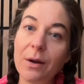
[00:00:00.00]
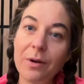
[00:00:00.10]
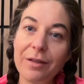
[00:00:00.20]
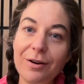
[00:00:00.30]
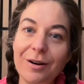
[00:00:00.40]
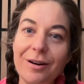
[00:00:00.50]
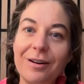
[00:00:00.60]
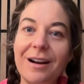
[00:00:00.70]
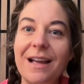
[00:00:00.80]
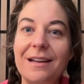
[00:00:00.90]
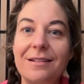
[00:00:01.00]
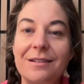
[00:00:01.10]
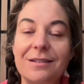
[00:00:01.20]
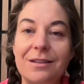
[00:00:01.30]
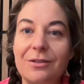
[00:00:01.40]
with her.
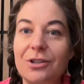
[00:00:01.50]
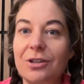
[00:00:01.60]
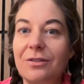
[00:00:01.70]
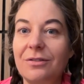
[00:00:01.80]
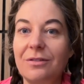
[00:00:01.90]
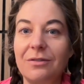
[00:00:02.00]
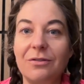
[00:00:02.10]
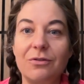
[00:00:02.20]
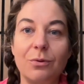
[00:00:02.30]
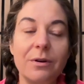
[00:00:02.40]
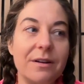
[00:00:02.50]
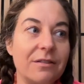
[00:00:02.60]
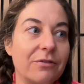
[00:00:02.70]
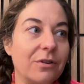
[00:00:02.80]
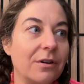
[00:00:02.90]
And there's just stories
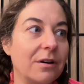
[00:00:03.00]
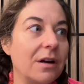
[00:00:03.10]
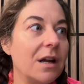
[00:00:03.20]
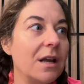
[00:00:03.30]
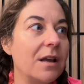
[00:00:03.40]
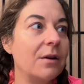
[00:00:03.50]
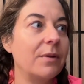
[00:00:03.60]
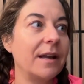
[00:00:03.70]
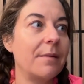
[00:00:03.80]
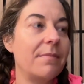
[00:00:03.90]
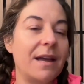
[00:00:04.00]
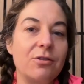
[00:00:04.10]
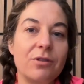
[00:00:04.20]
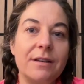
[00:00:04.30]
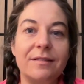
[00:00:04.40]
of her where like a man
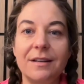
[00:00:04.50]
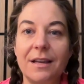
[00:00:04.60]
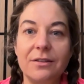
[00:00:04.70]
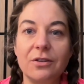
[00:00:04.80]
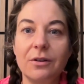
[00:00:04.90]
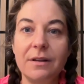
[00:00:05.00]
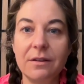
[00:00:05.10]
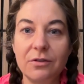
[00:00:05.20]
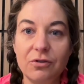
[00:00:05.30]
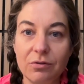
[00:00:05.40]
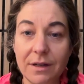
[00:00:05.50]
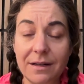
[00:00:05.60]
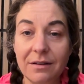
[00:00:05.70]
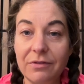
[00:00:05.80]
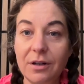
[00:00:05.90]
tries to kiss her in the street,
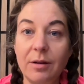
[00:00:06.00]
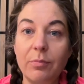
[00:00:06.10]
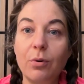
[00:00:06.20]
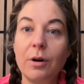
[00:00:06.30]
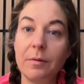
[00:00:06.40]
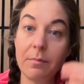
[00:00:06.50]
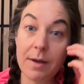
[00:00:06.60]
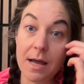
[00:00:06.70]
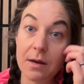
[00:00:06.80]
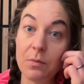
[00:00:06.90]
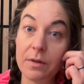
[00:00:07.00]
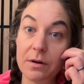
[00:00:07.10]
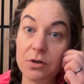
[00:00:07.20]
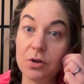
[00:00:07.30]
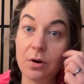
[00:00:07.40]
a very important man, when
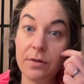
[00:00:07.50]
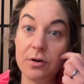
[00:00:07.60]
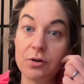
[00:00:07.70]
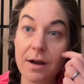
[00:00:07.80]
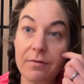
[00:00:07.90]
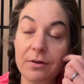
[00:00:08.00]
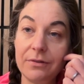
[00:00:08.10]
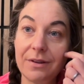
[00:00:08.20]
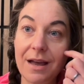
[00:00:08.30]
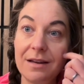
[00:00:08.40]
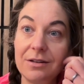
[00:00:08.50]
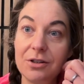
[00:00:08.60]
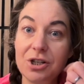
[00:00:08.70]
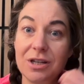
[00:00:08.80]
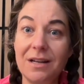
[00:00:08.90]
they're on their travels, and
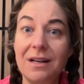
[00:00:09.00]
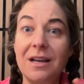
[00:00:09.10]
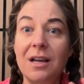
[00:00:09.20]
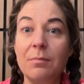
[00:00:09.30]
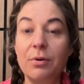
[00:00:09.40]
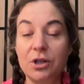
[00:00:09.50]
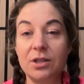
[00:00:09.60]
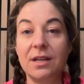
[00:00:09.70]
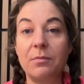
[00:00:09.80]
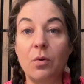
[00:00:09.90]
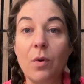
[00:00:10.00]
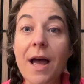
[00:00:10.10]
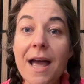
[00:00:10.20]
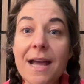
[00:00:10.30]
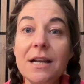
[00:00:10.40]
she pushes him
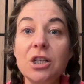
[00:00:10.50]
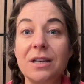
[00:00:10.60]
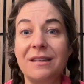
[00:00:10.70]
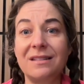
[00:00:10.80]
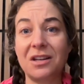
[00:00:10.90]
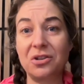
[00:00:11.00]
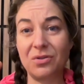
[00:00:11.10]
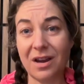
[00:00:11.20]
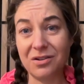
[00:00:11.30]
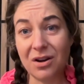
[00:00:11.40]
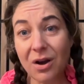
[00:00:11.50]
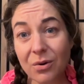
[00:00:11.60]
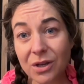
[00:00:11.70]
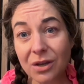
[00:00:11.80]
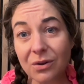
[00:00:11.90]
away. She says, I do not know
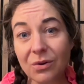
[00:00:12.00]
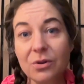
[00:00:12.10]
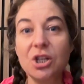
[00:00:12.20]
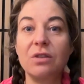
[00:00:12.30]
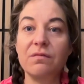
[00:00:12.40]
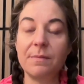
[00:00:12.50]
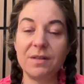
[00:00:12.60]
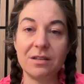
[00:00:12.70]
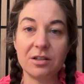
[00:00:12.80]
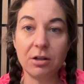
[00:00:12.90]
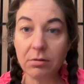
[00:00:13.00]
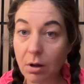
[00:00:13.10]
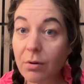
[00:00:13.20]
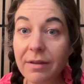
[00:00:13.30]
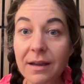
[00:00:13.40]
you. She rips his
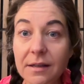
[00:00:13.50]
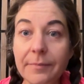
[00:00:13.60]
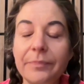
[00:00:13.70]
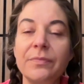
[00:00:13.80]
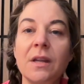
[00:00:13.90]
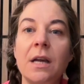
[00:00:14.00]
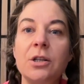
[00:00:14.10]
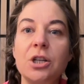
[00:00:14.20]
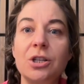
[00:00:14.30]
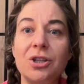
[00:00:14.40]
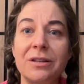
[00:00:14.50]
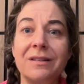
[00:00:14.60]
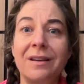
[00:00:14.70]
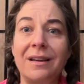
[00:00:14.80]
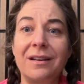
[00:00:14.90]
clothing, and she's just
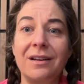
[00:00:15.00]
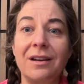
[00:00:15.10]
like,